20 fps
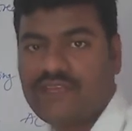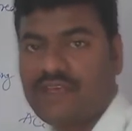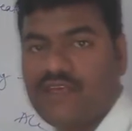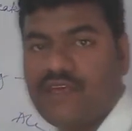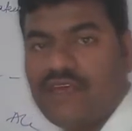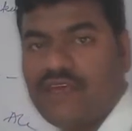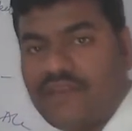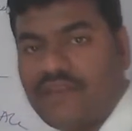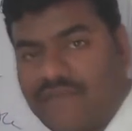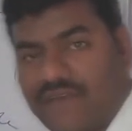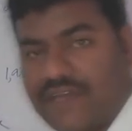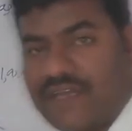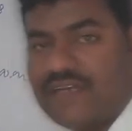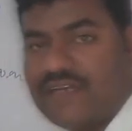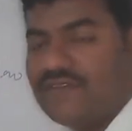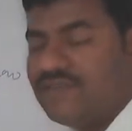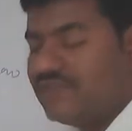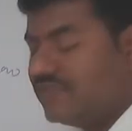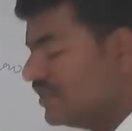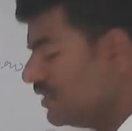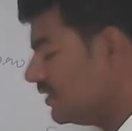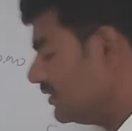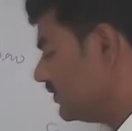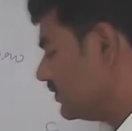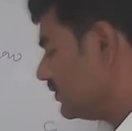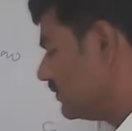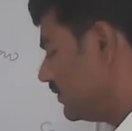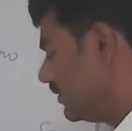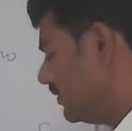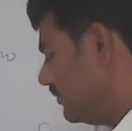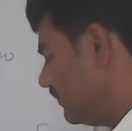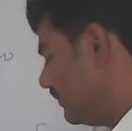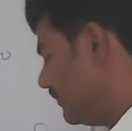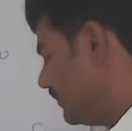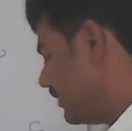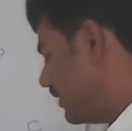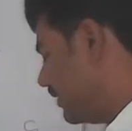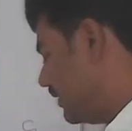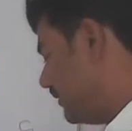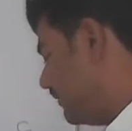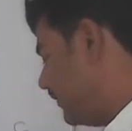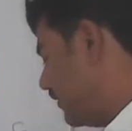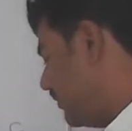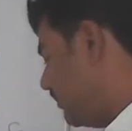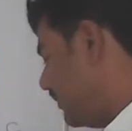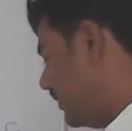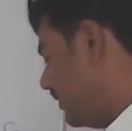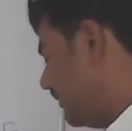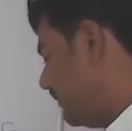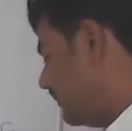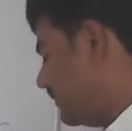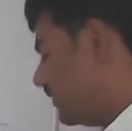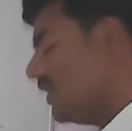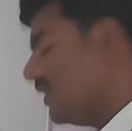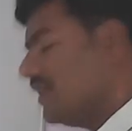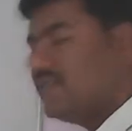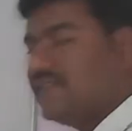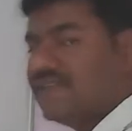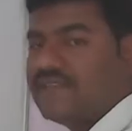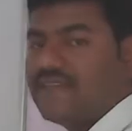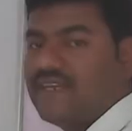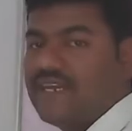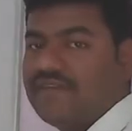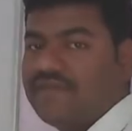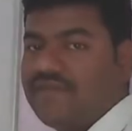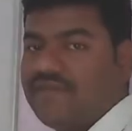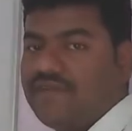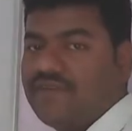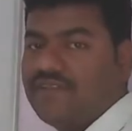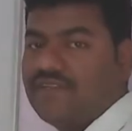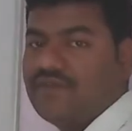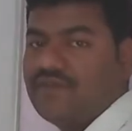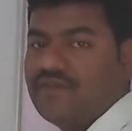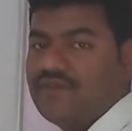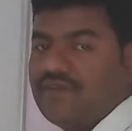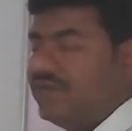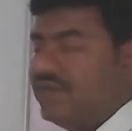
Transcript: If I consider this one, it will be 6,50,000.